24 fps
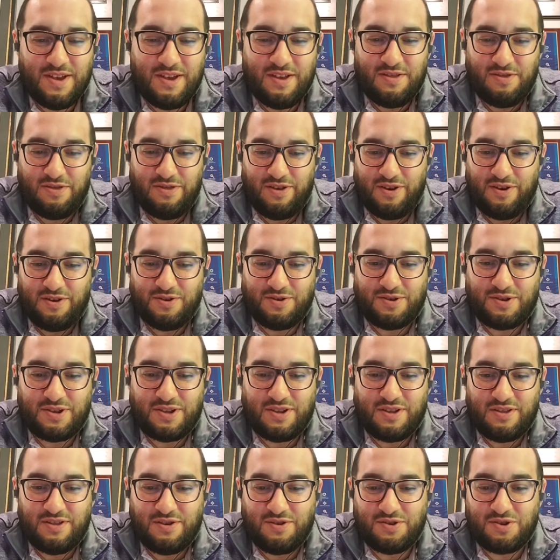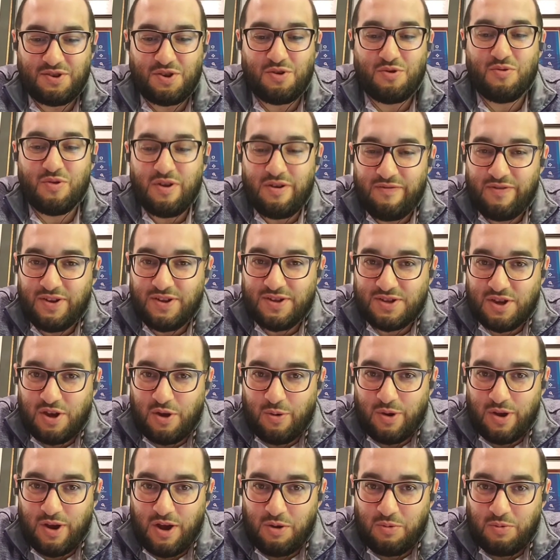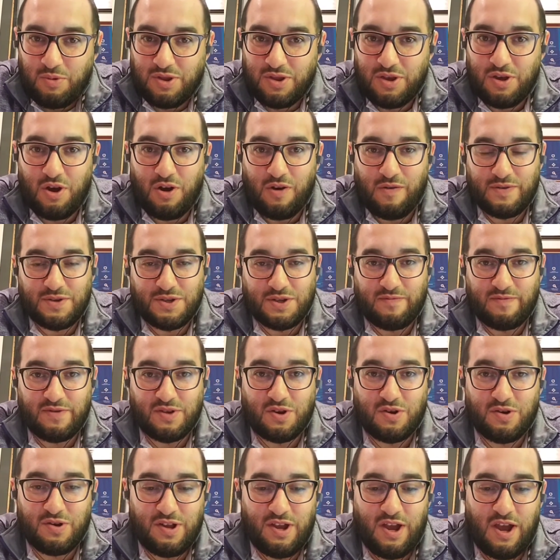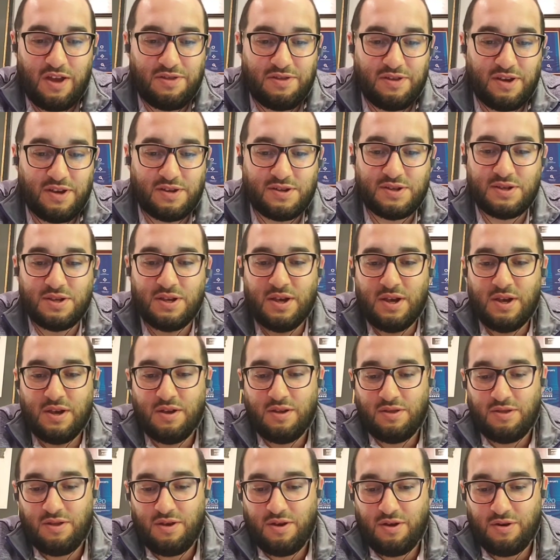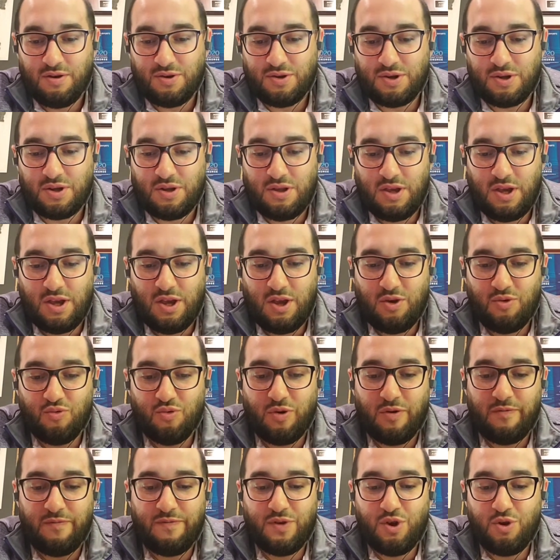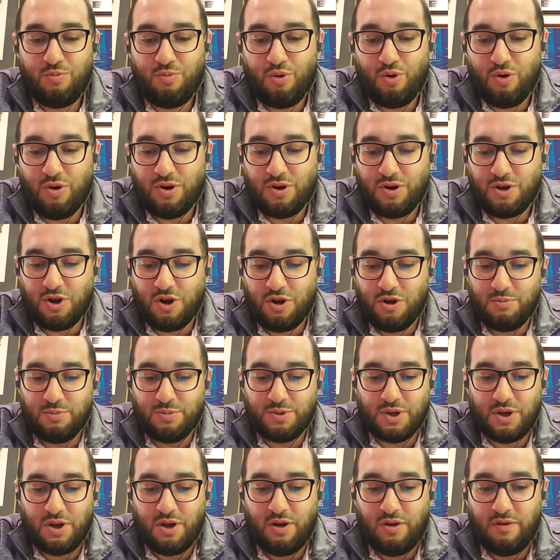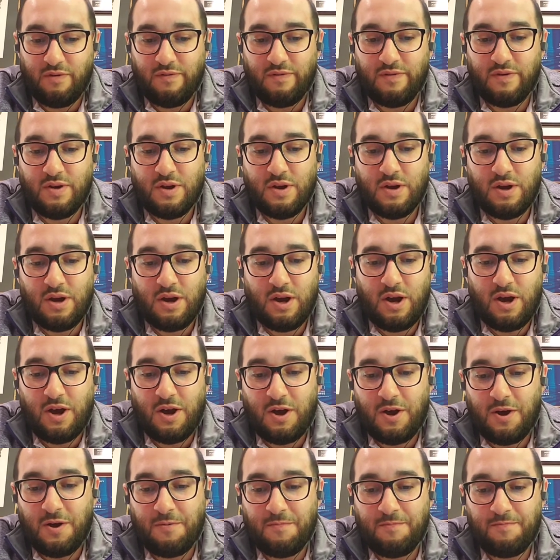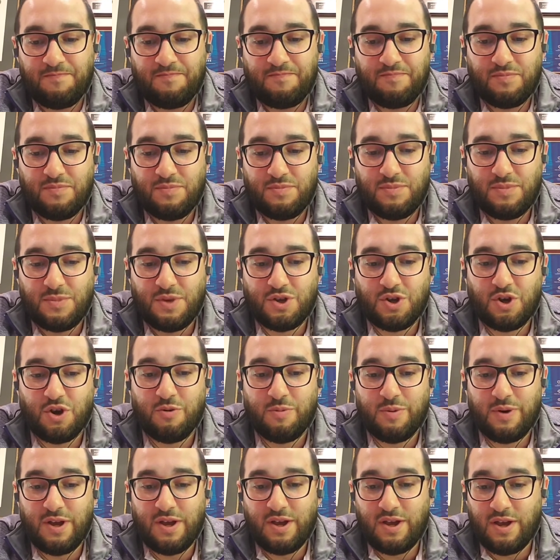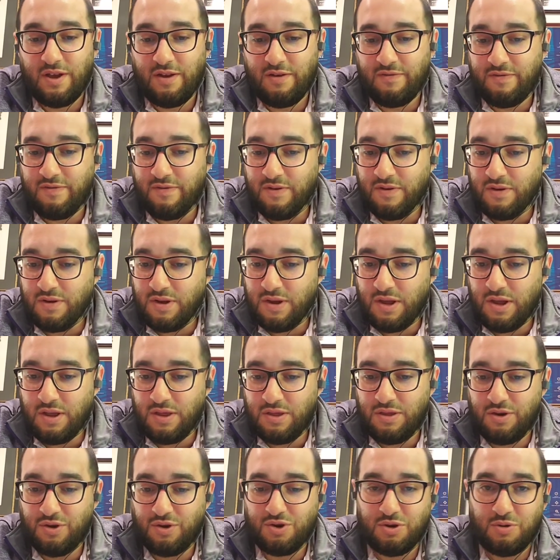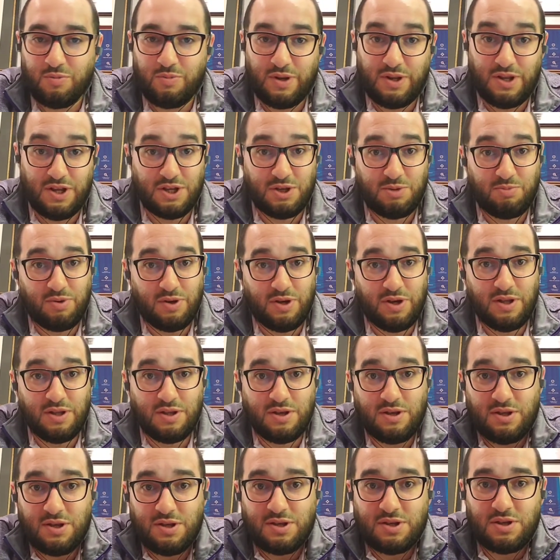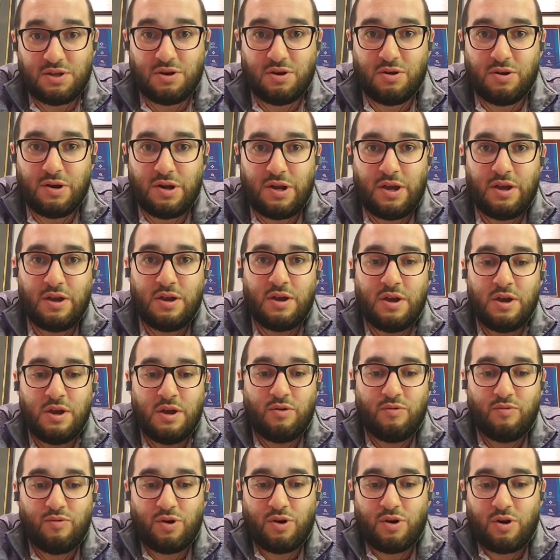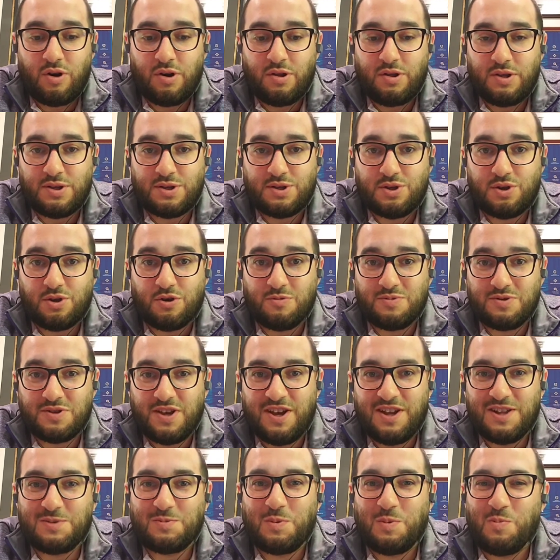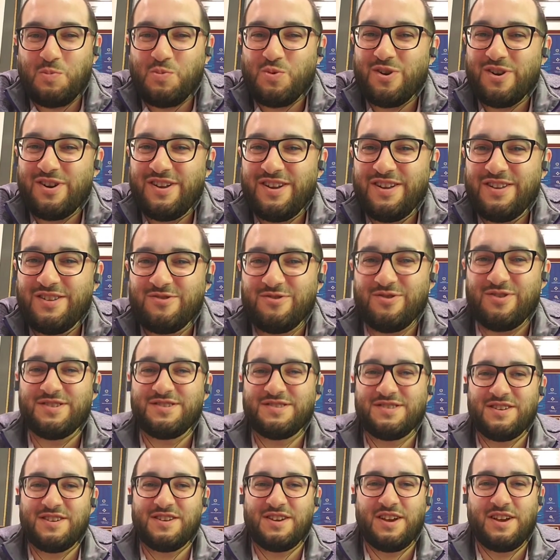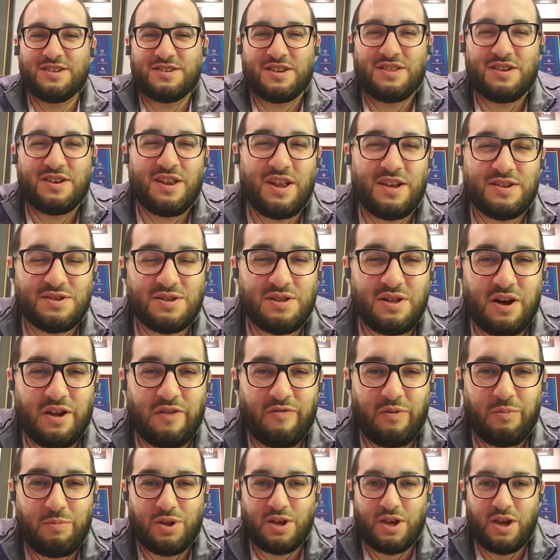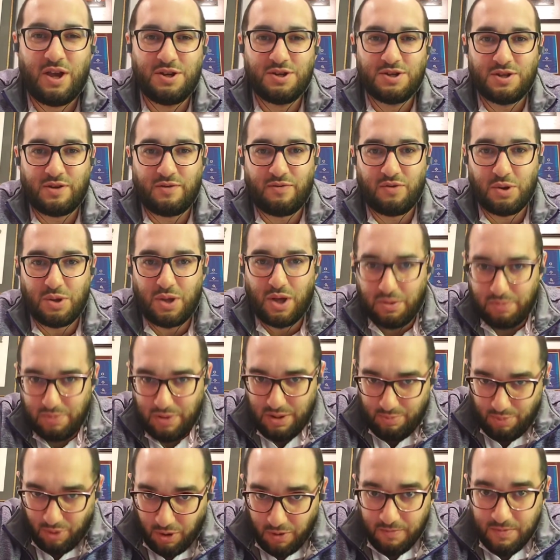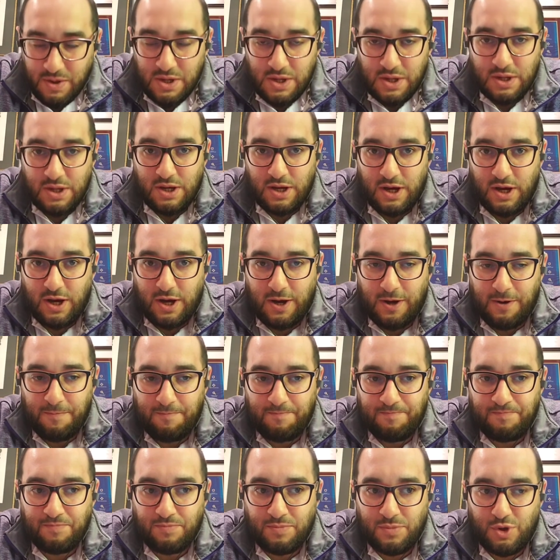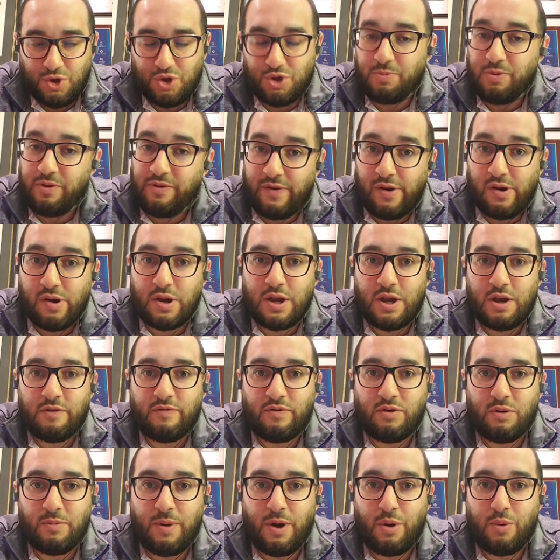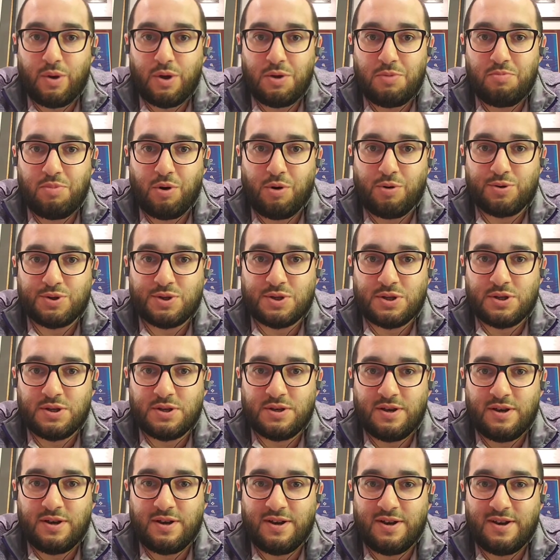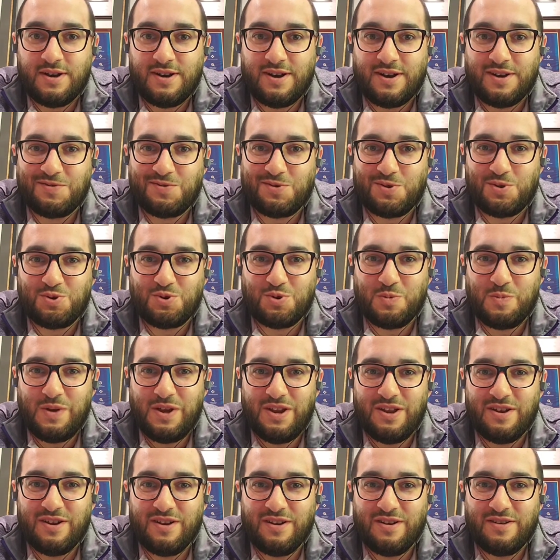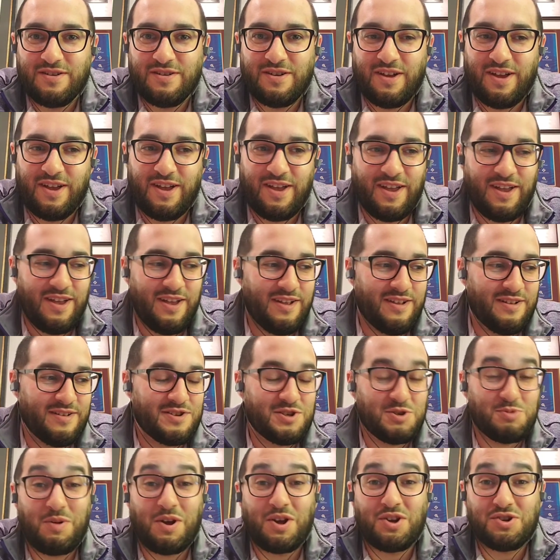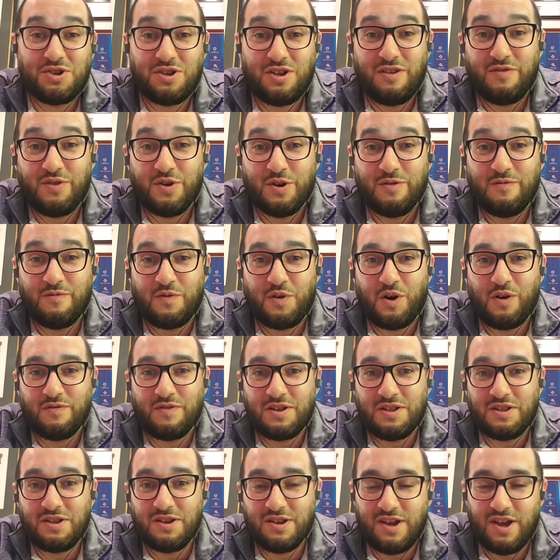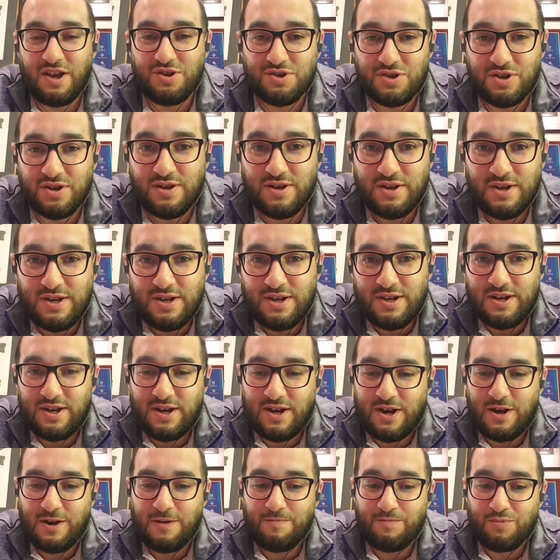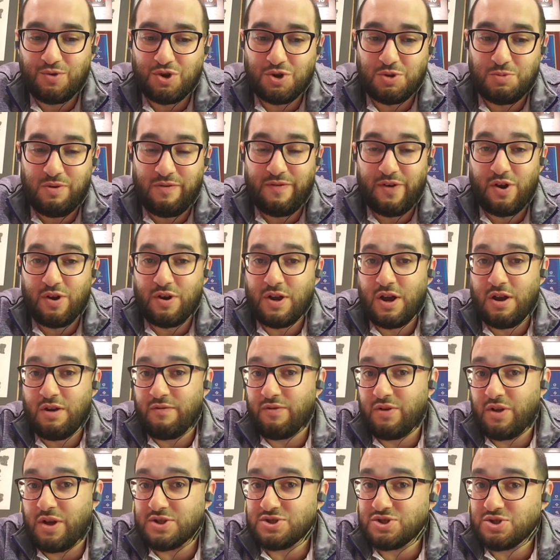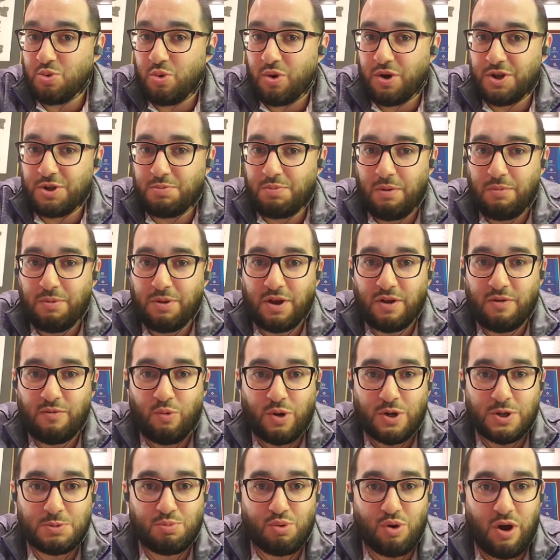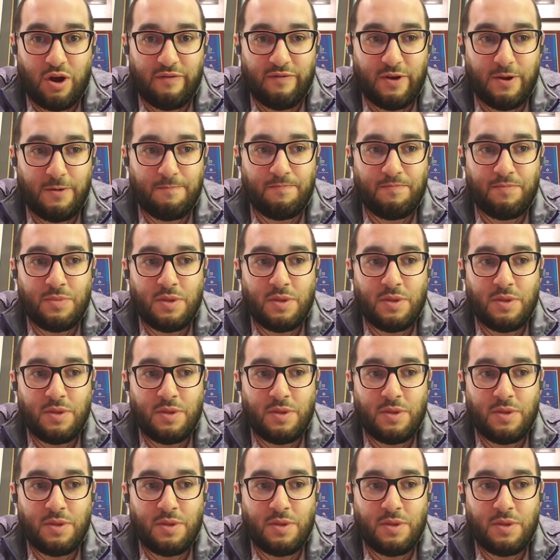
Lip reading: There's a grievance going on with the Office of Attorney Ethics. There's the review board in terms of determining if there should be discipline to this attorney regarding this circumstance. But pretty interesting case. I think it has a lot of implications for a lot of people. You should be very careful about what you post on social media, and especially if you're involved in litigation. You should be very careful as to what is public and what is private.